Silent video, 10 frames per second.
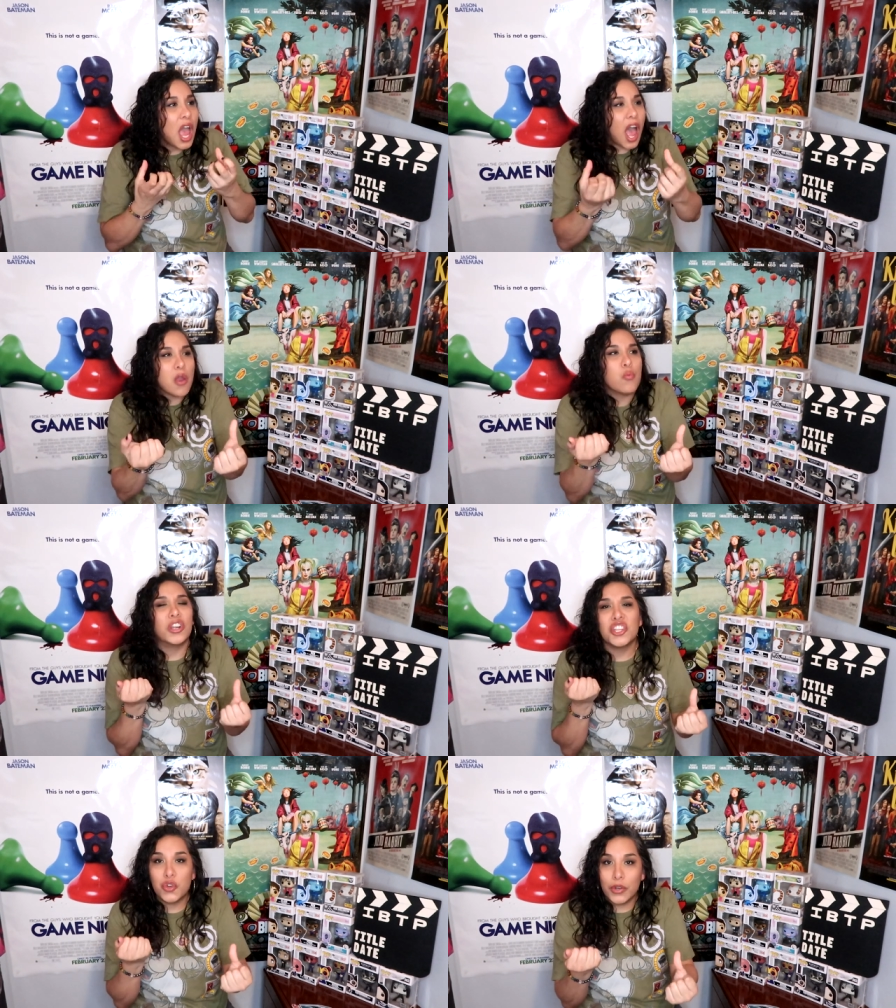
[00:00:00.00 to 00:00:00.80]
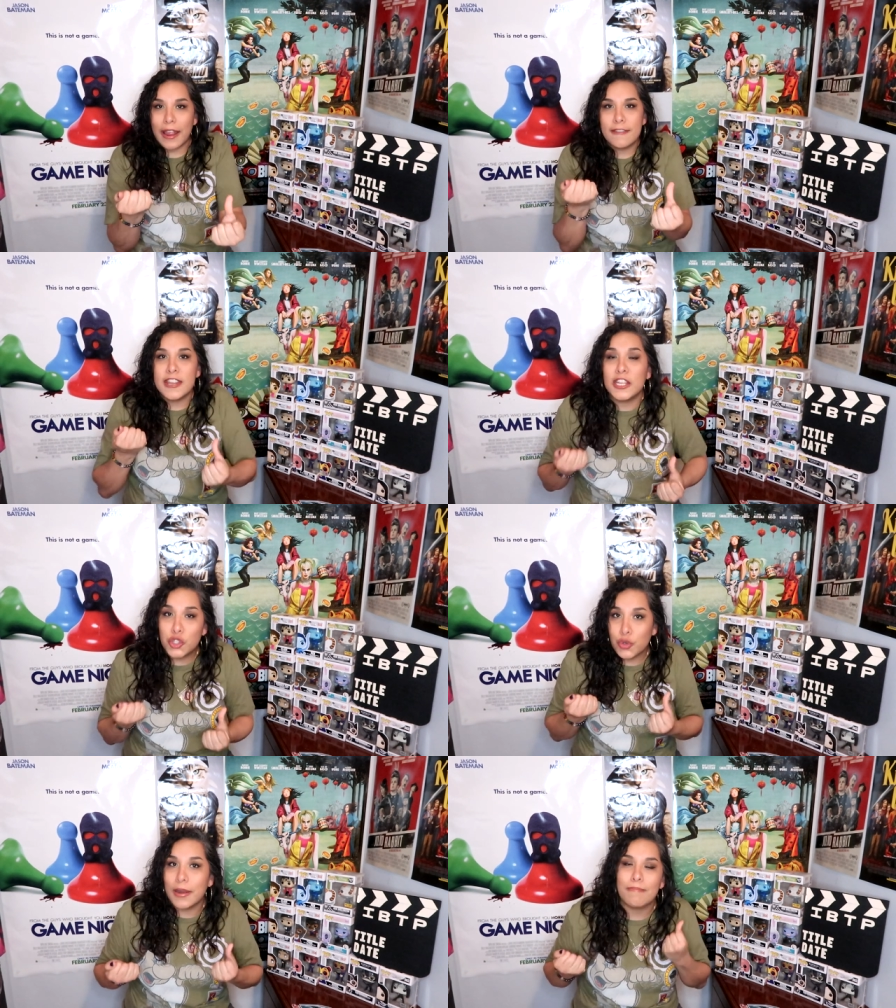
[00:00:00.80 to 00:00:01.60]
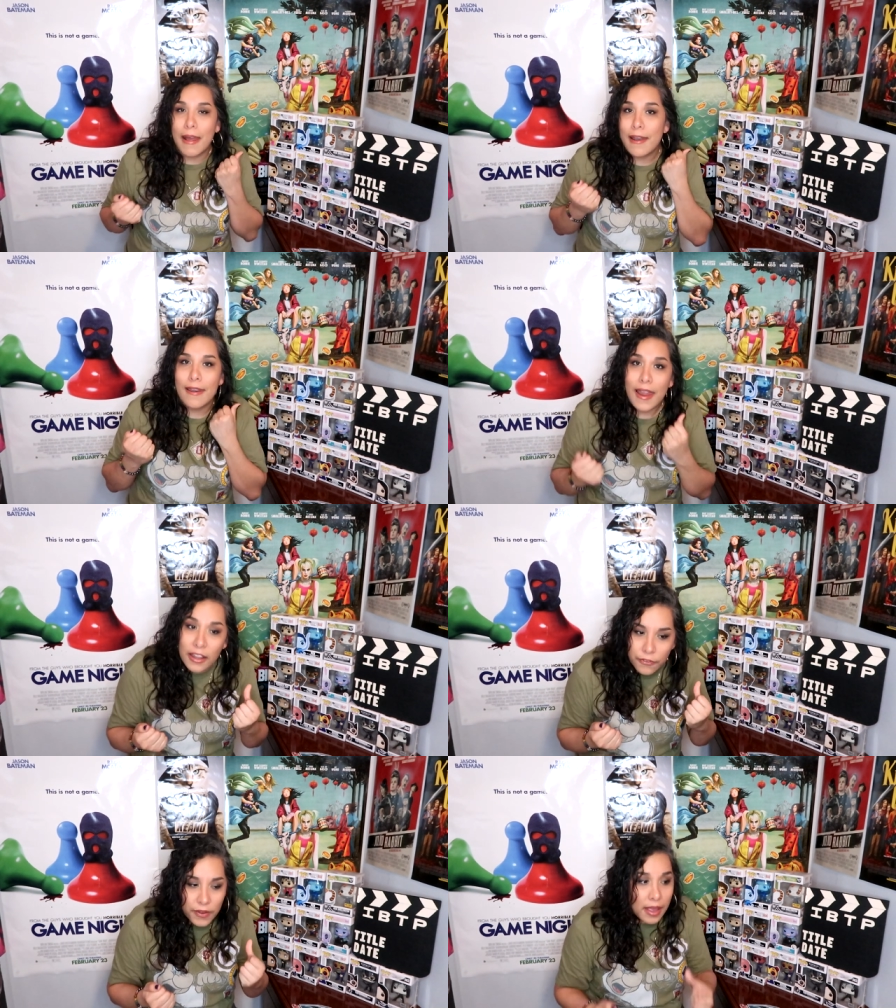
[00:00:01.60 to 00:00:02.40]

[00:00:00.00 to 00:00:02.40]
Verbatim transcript: I want you and I need you in my life.